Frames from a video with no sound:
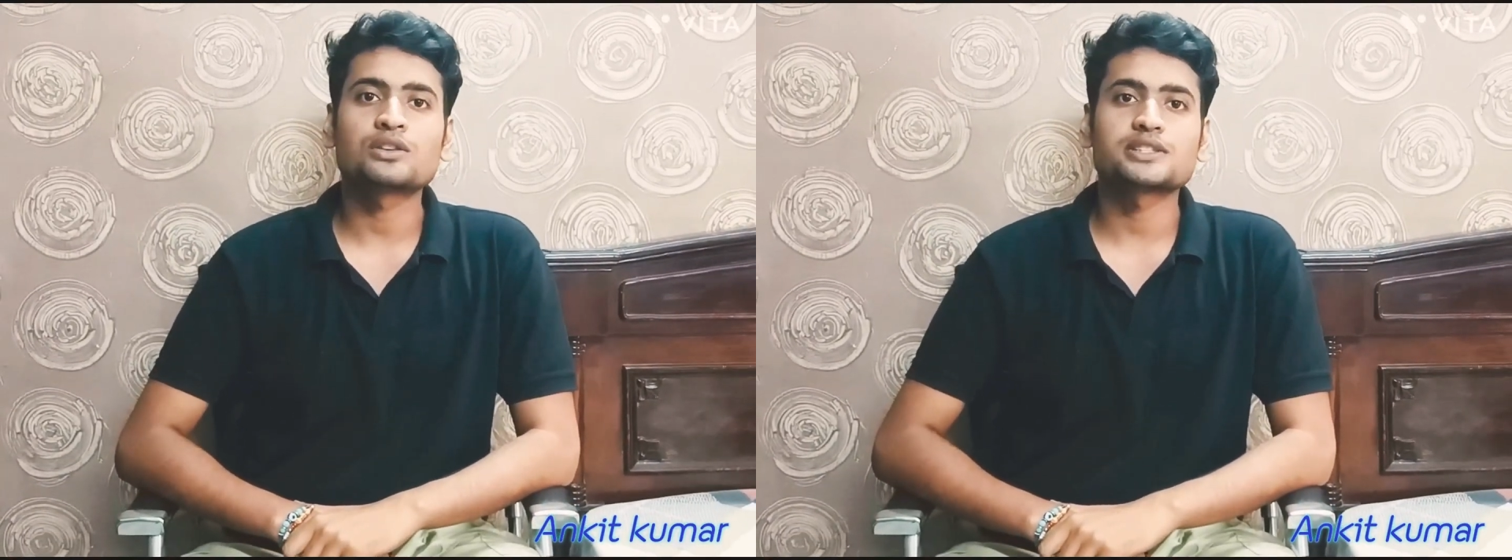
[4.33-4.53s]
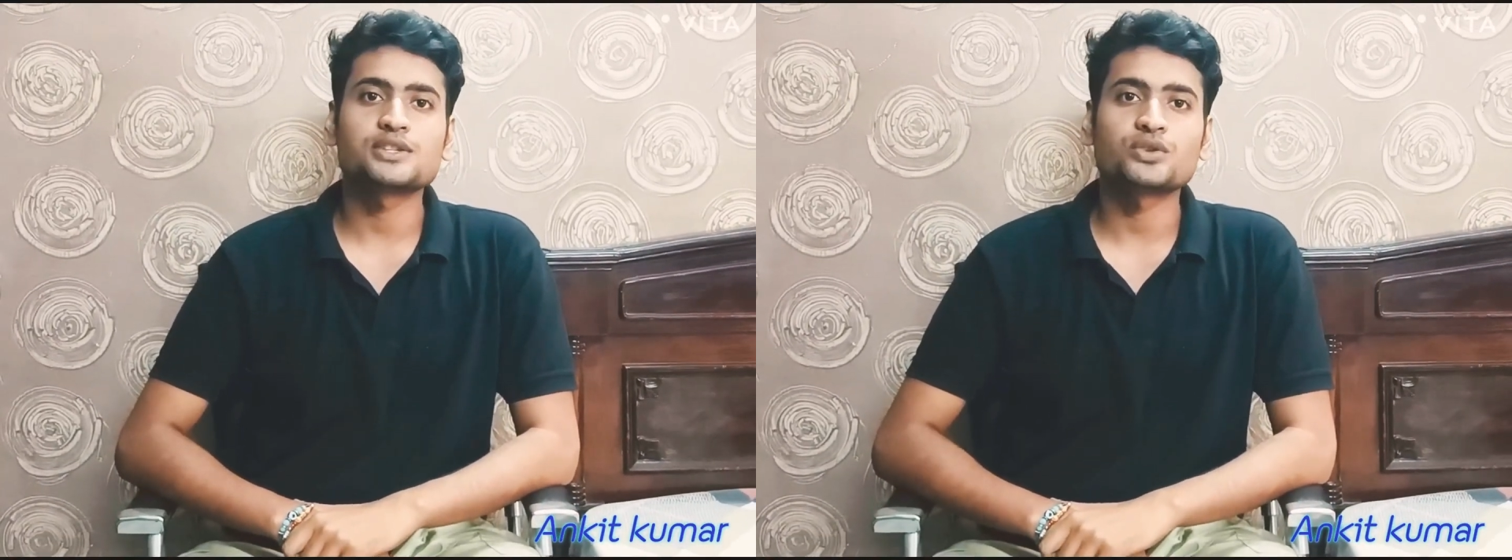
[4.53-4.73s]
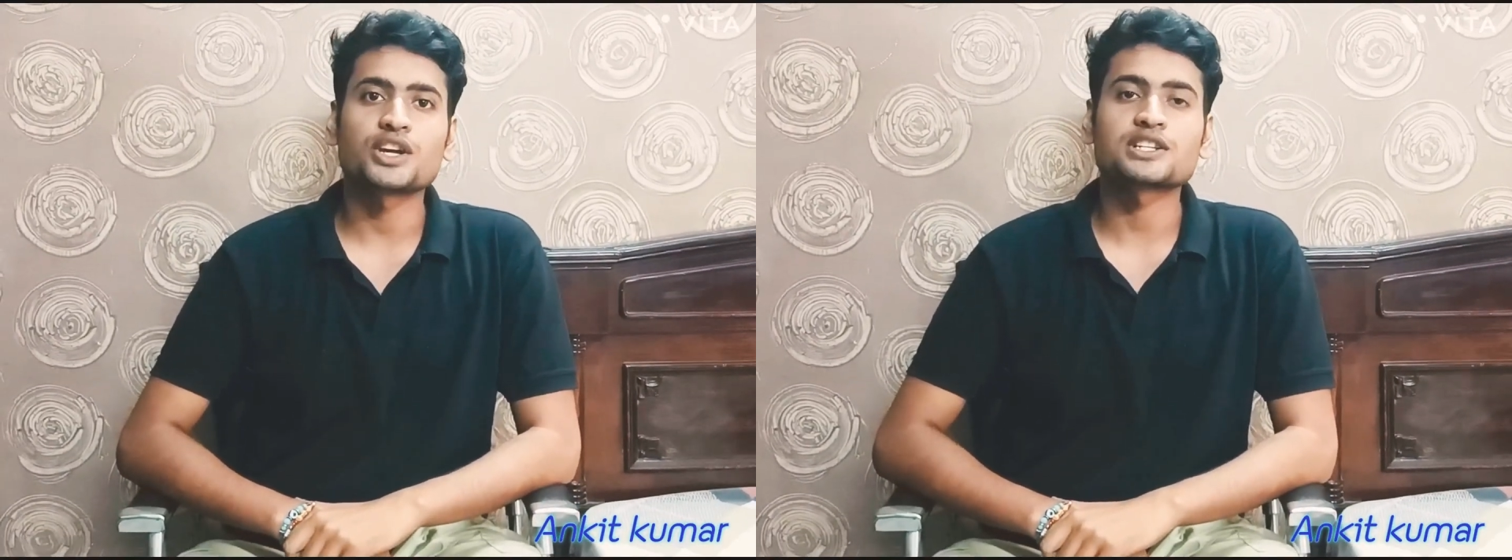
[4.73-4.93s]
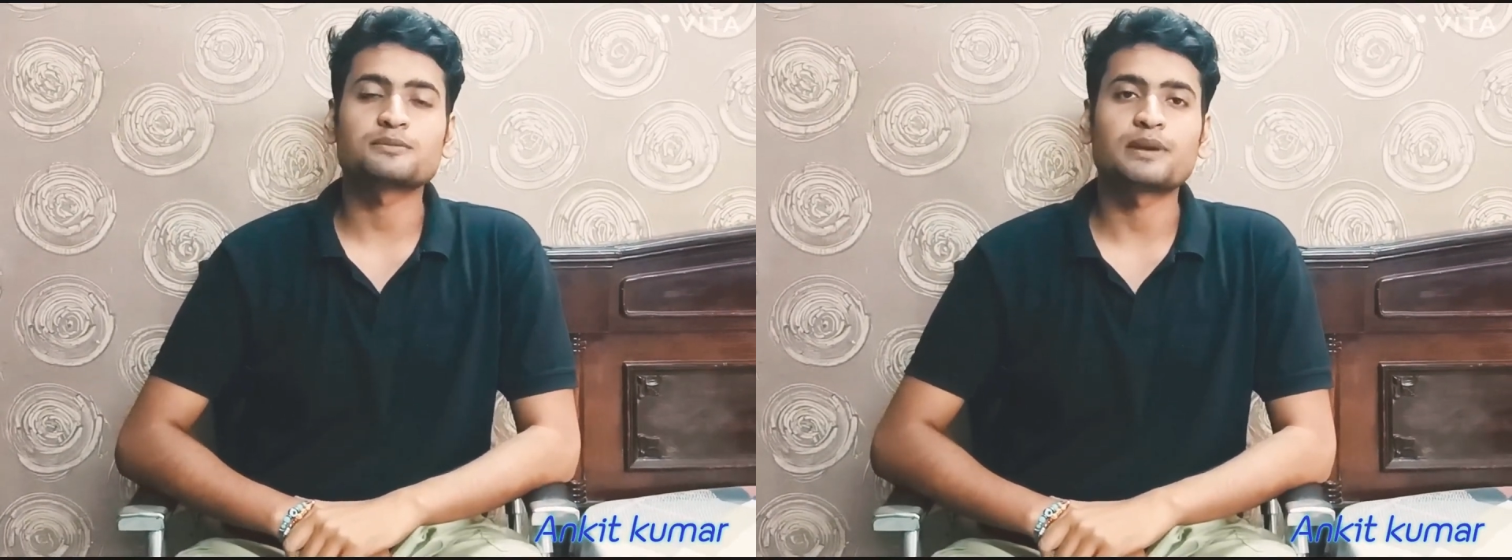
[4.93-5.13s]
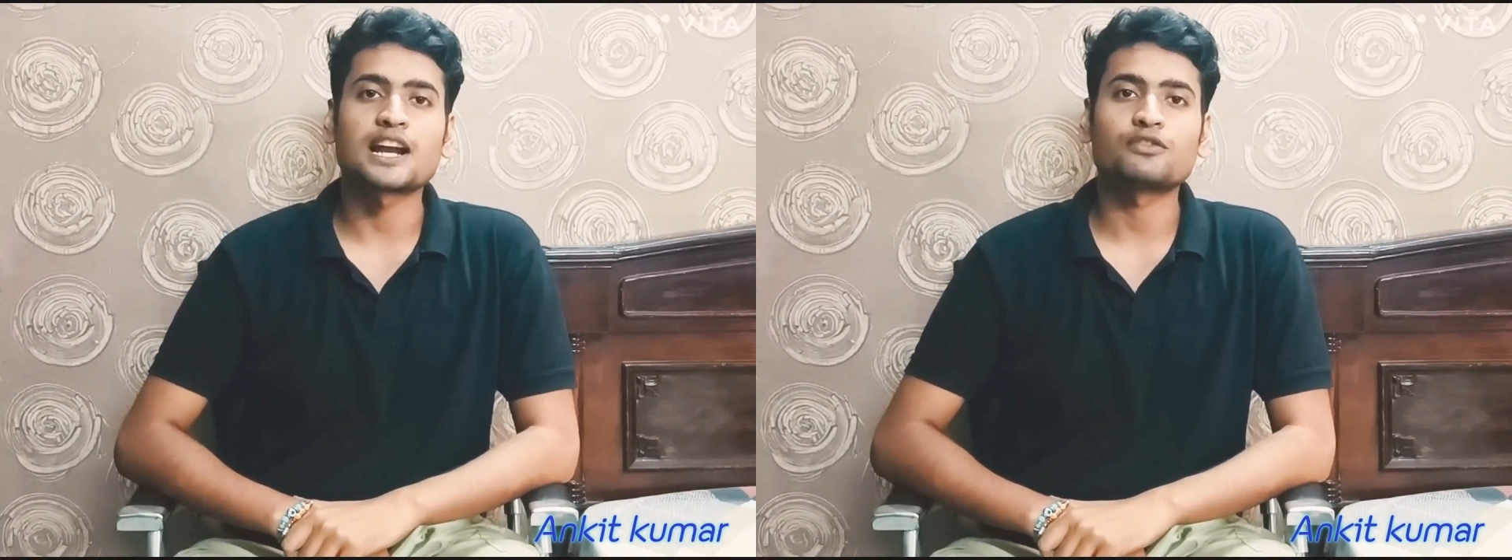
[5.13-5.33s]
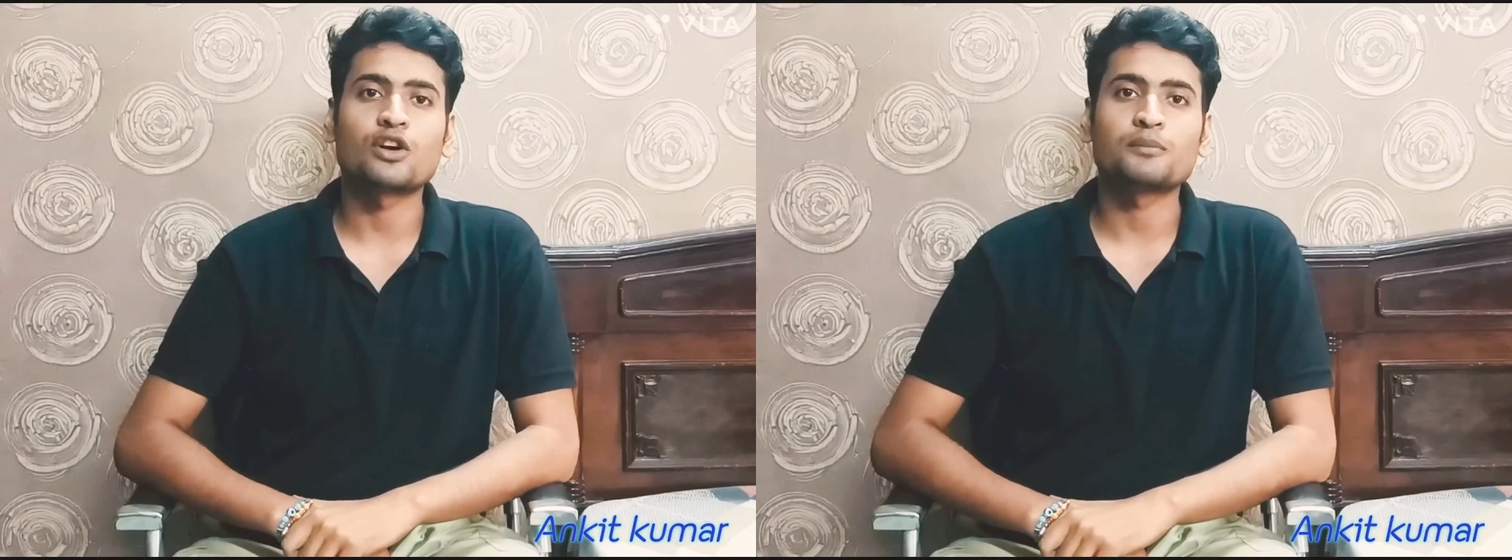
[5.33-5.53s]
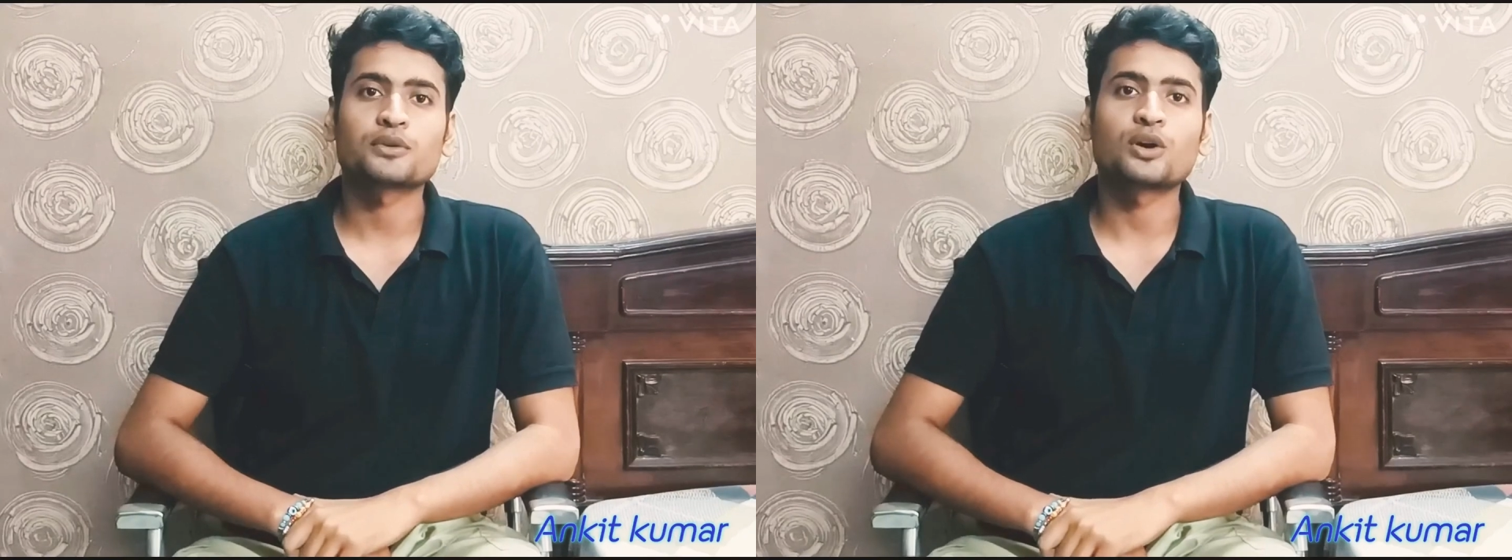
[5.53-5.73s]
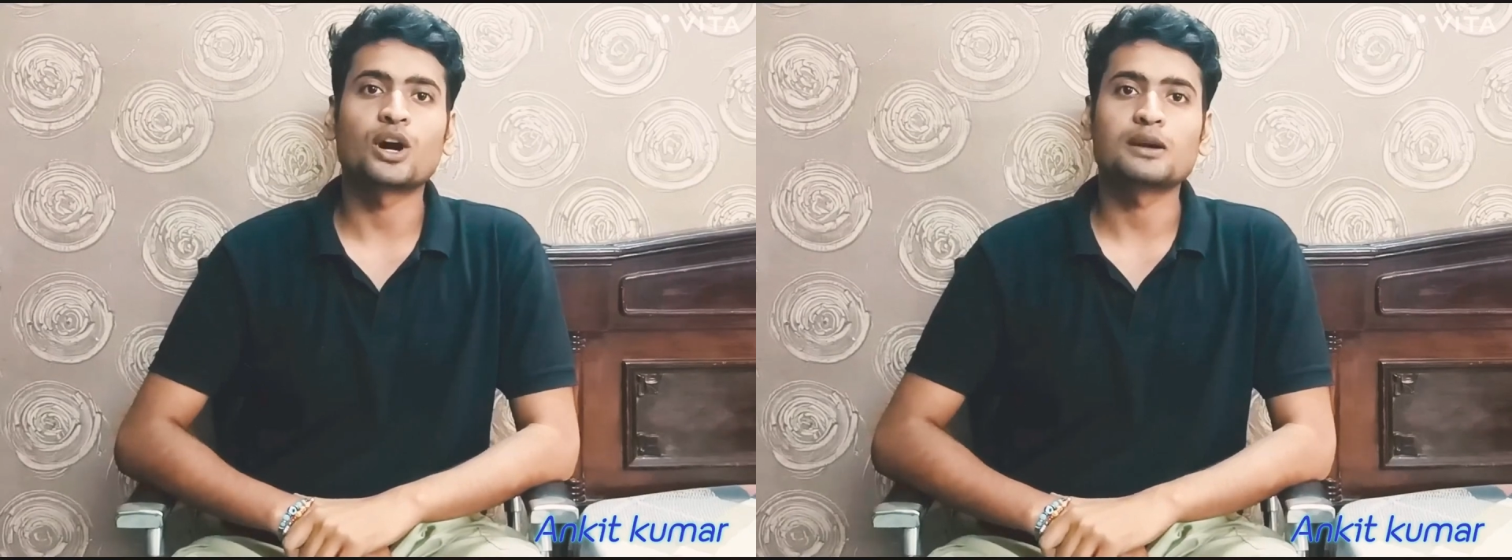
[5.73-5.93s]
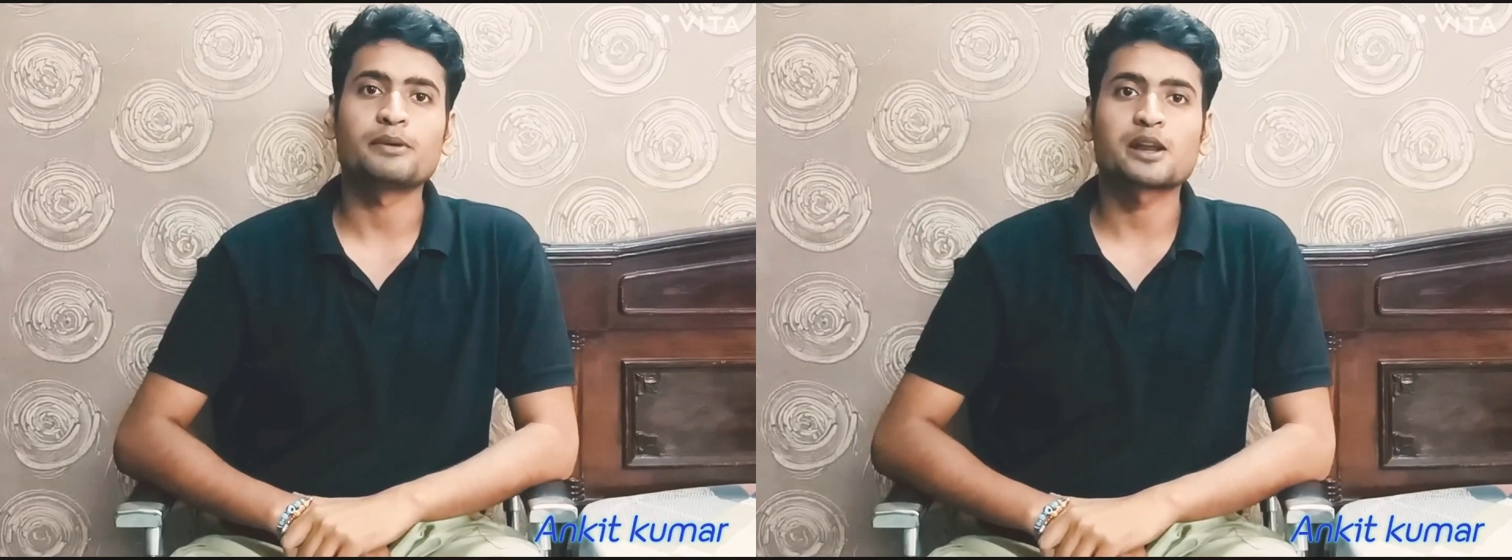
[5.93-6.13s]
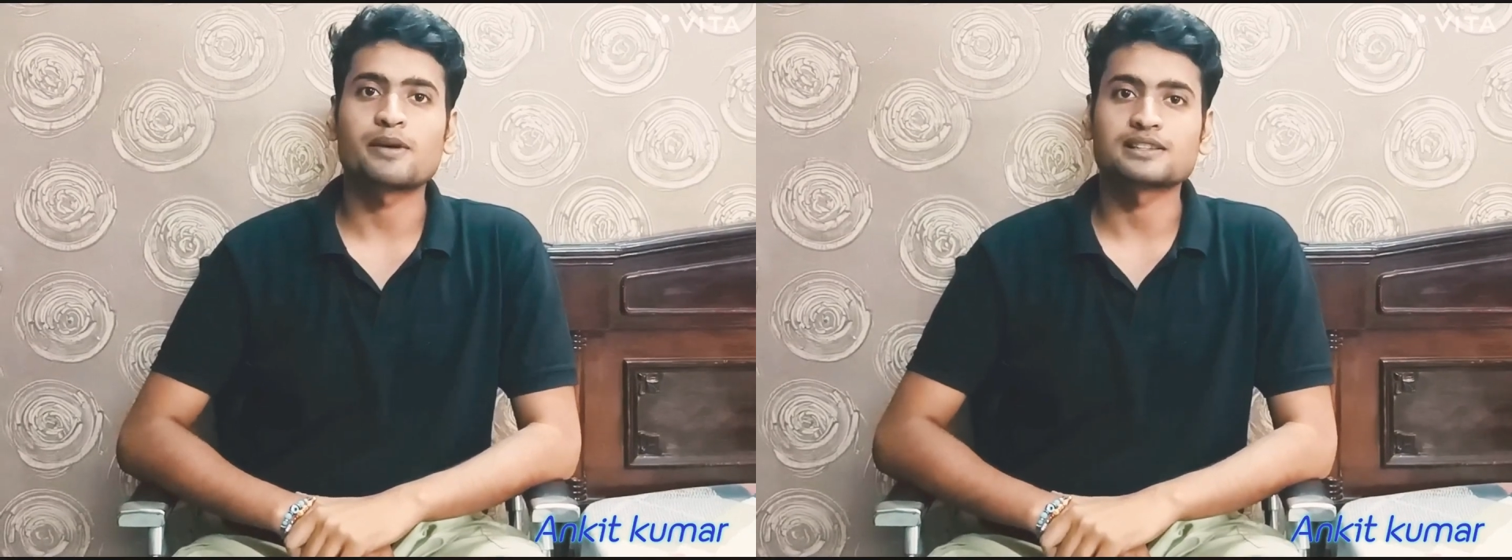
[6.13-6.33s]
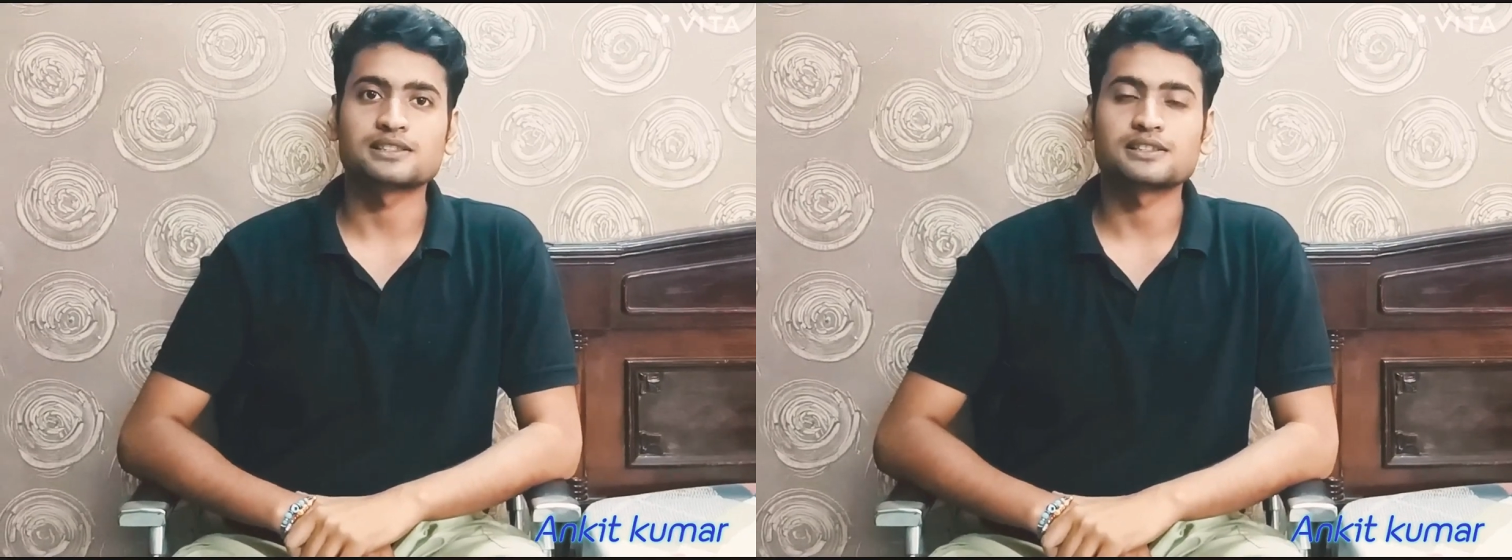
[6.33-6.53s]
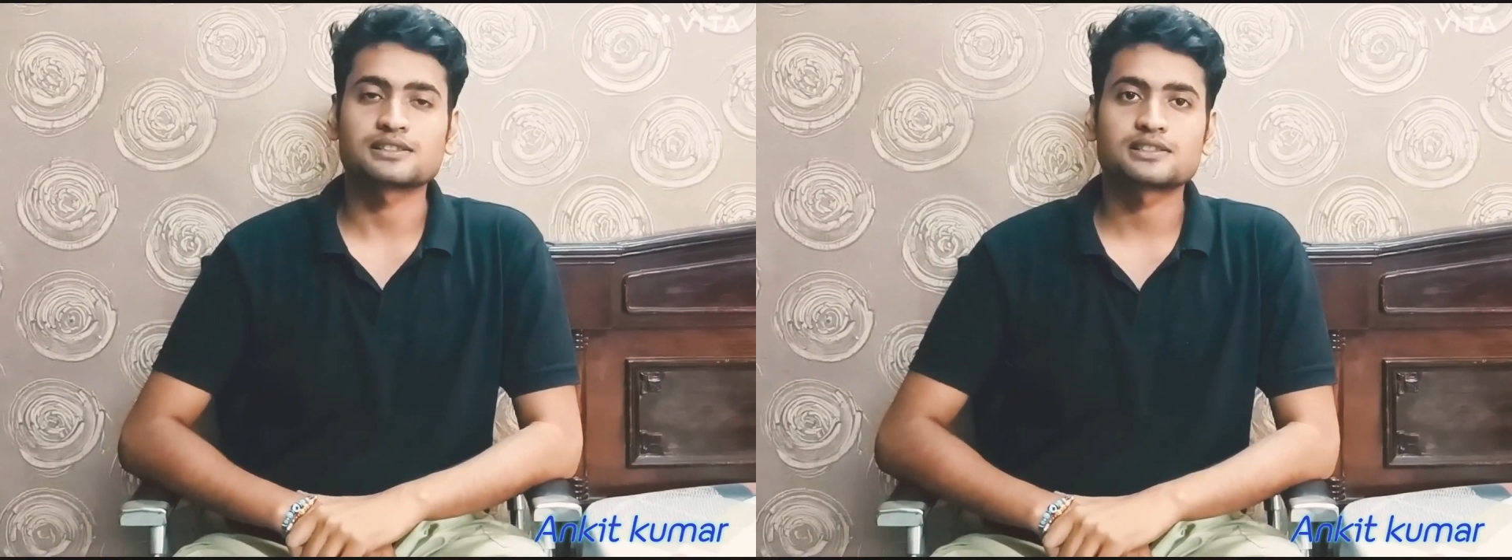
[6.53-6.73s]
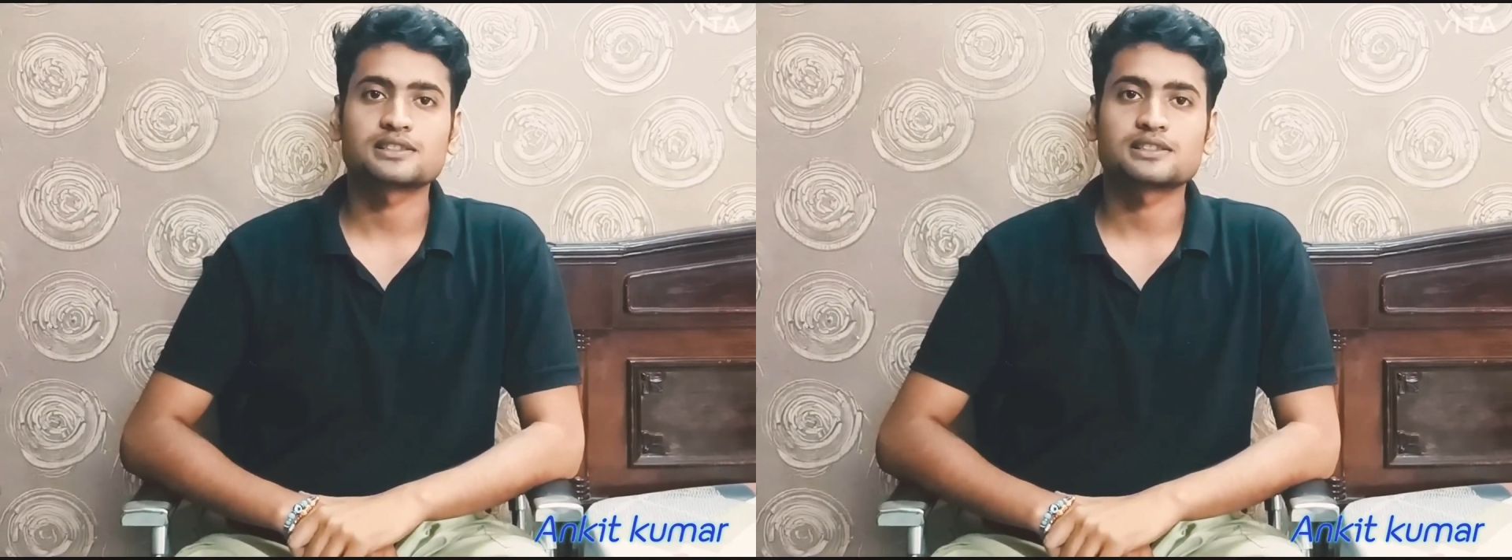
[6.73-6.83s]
education platform called Metabacillus.